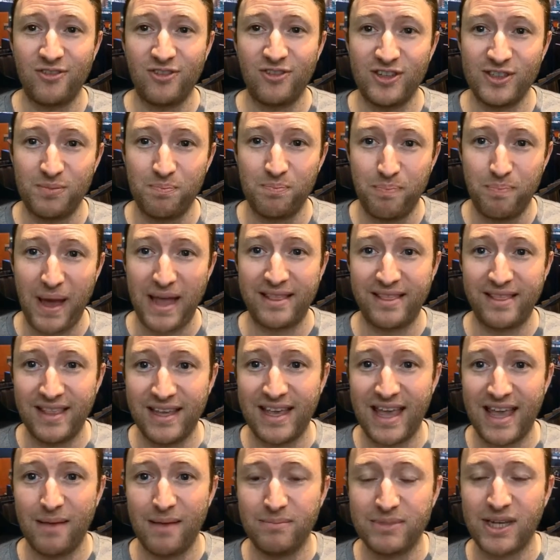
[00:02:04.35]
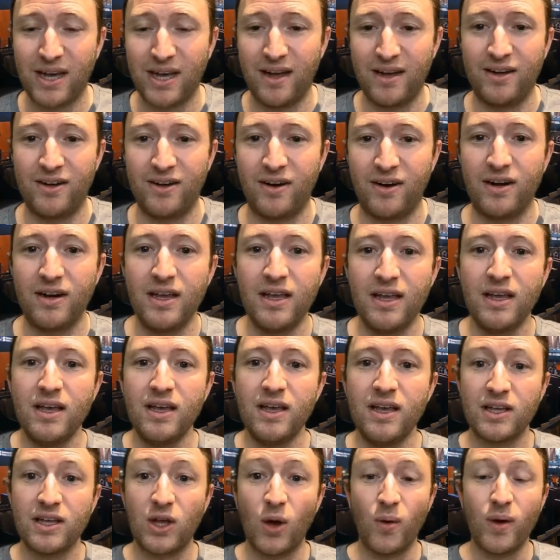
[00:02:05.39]
Just bet the games under.
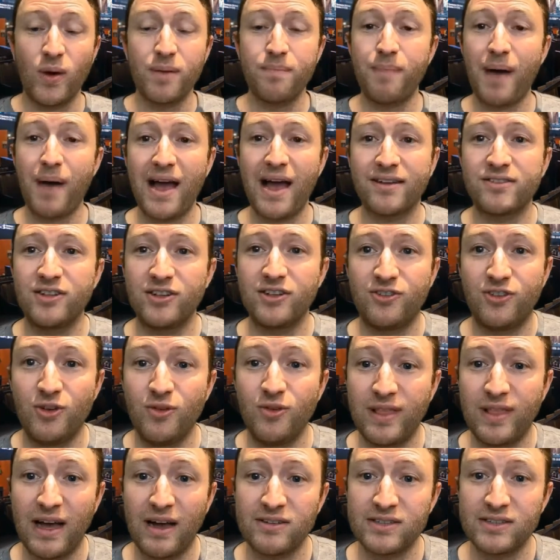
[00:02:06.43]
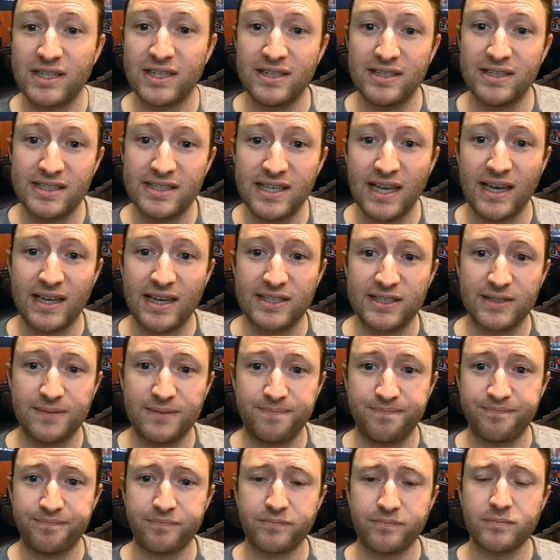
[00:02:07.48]
Going back to 2006,
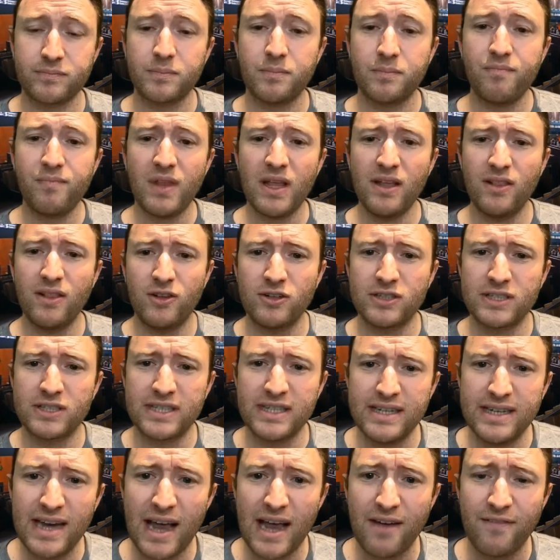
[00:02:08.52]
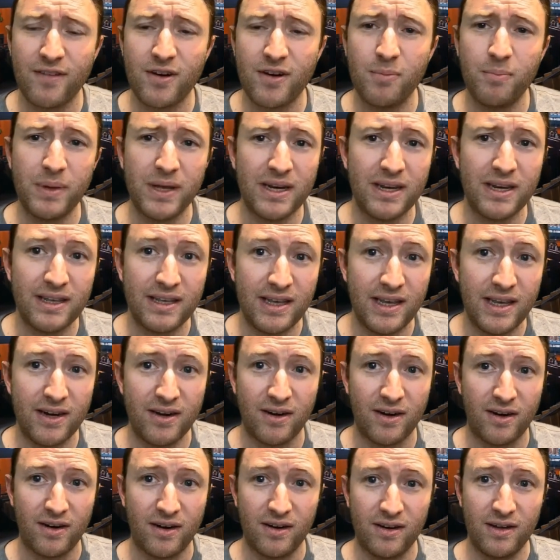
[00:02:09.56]
there's never been a
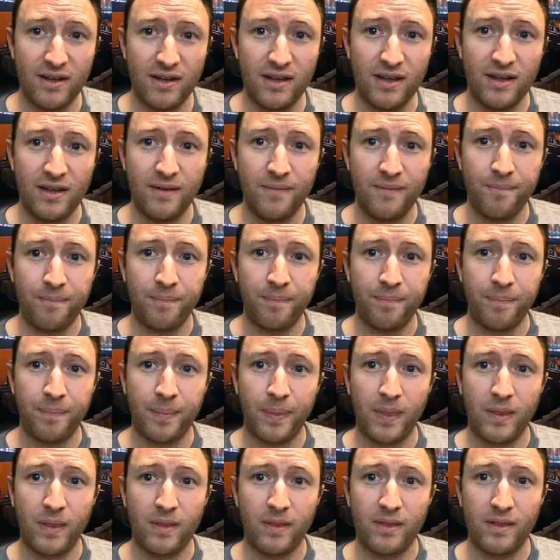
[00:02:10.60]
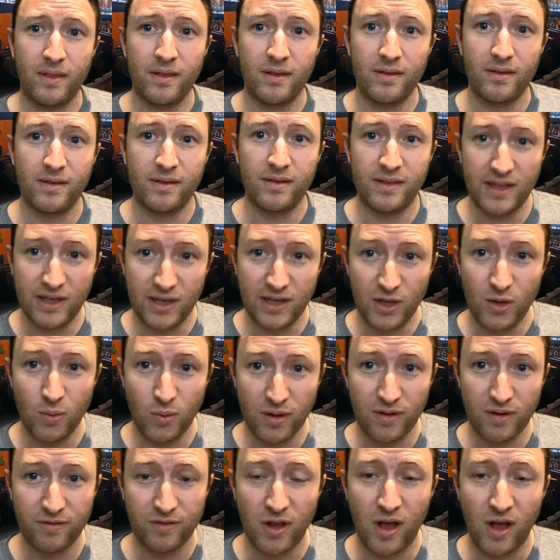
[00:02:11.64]
year that you
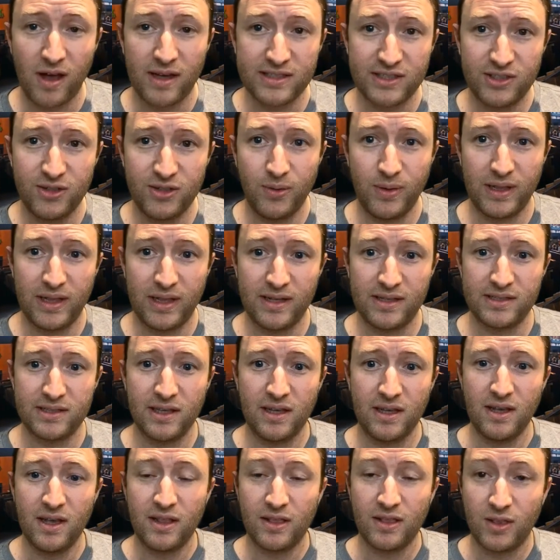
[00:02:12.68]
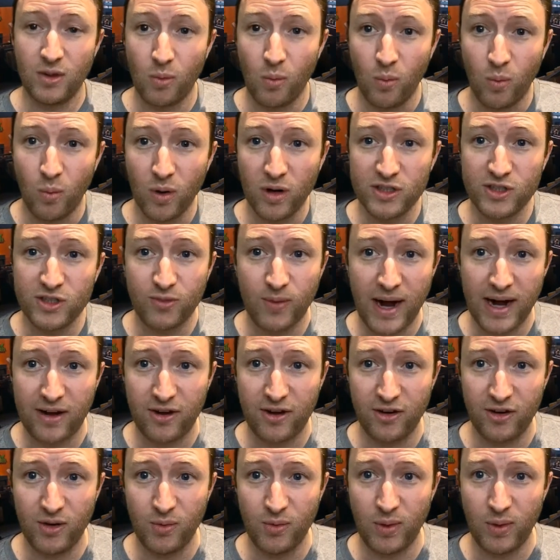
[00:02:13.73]
would have lost doing this. The worst
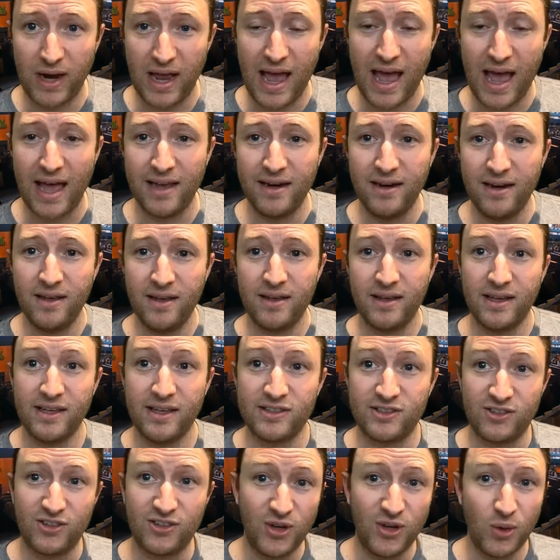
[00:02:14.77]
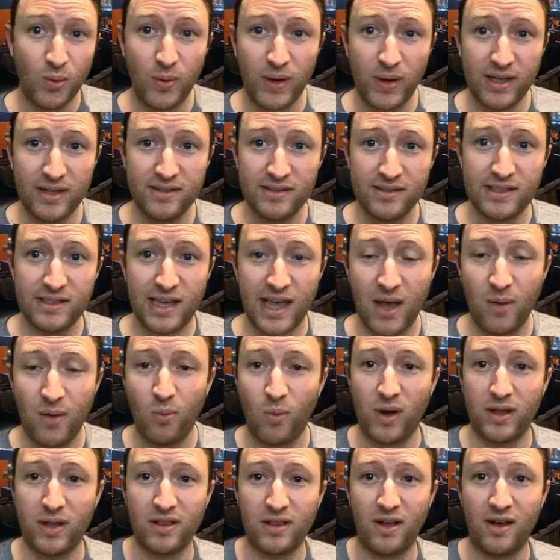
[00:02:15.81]
record you would have had is 2 wins and
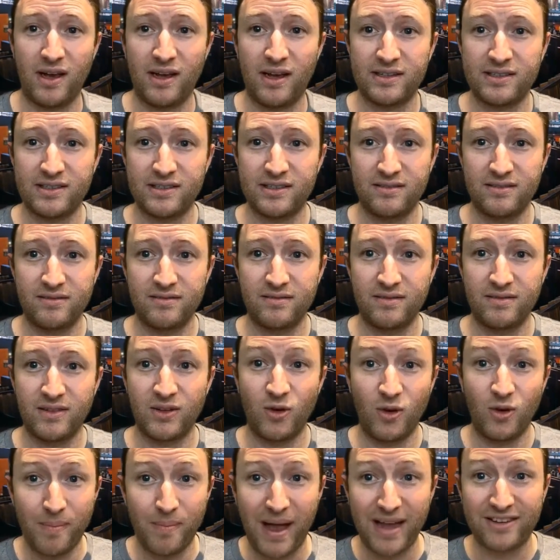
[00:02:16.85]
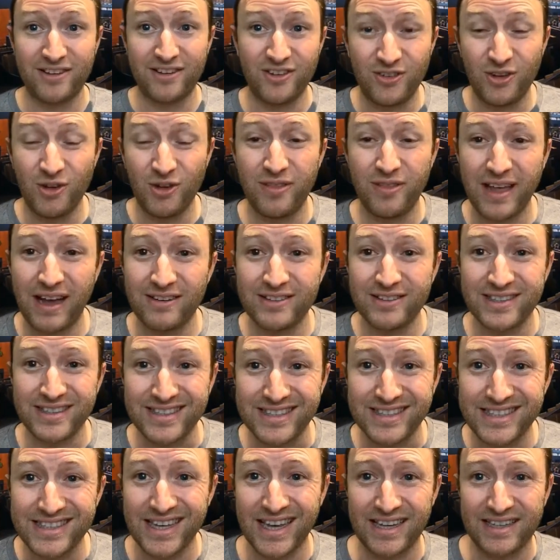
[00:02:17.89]
1 loss. Going back to
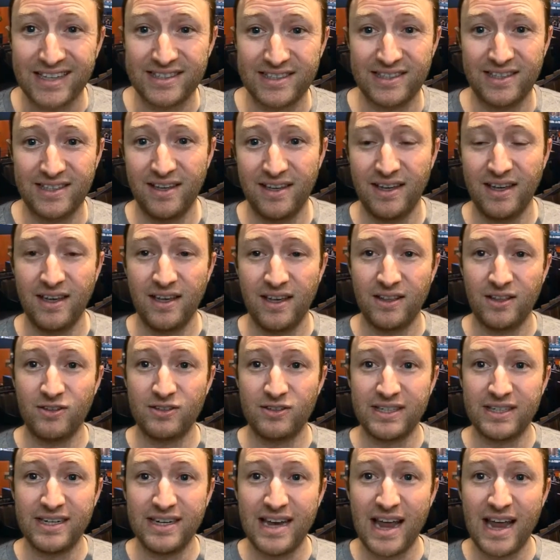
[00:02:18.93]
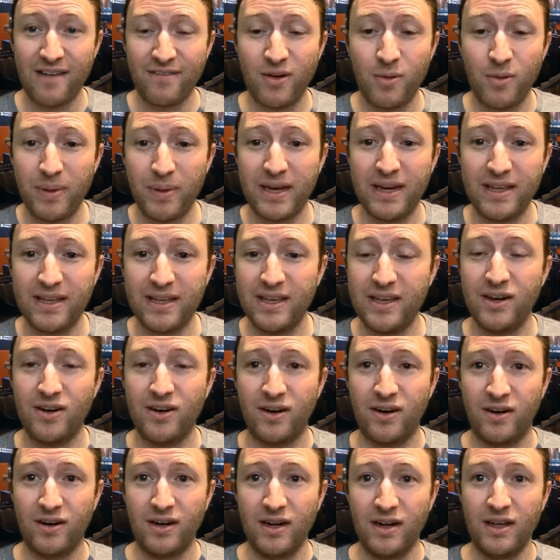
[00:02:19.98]
2006, there's never been a
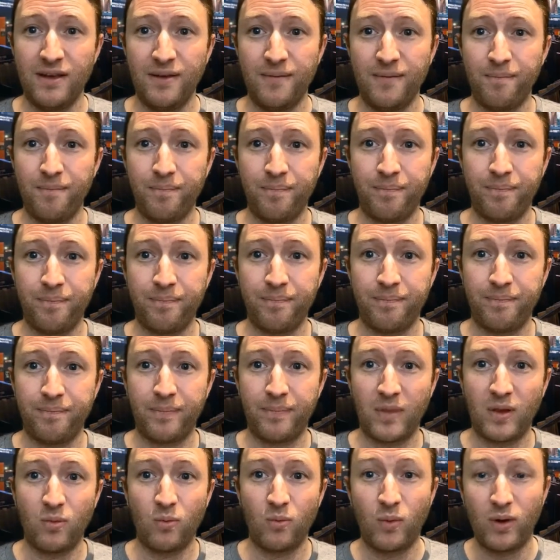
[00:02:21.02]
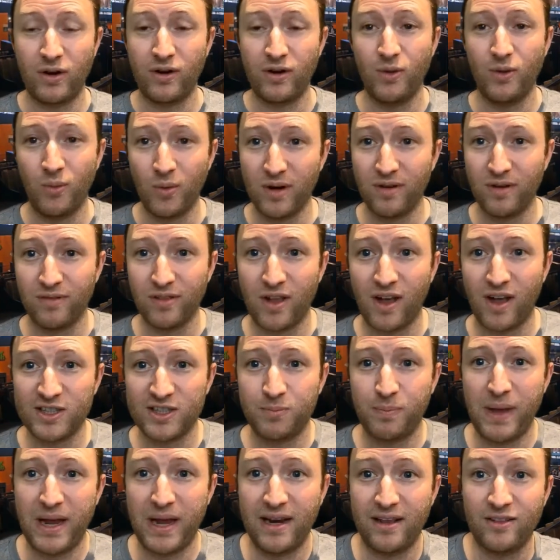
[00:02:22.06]
year where you would have
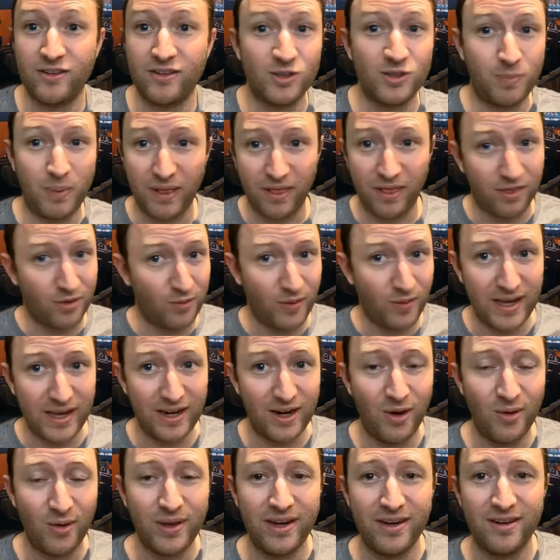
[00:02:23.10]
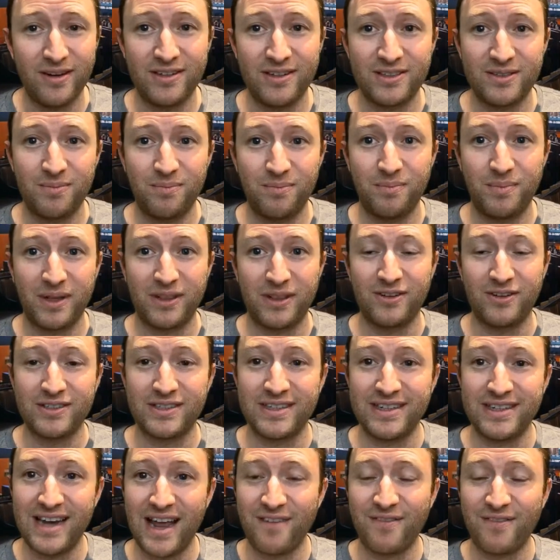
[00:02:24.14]
lost betting. There's been 3-0 years, but there's
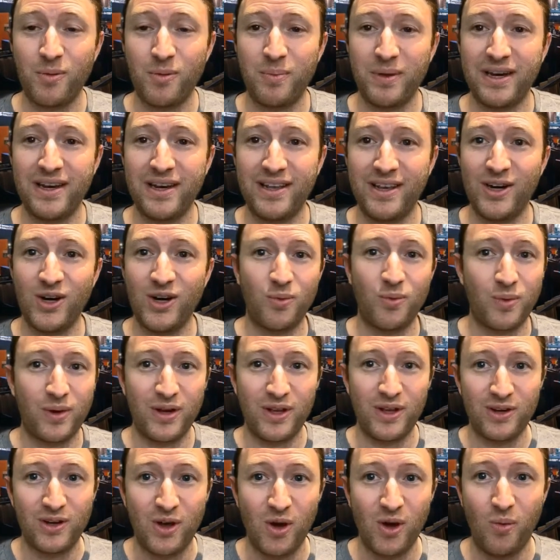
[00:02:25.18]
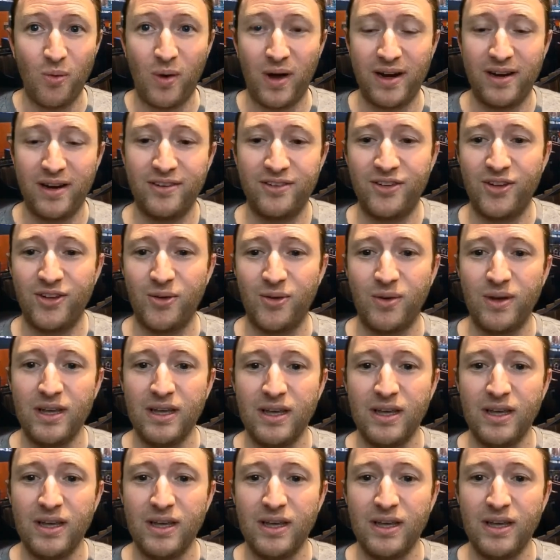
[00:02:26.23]
never been a year where you'd go 1-2.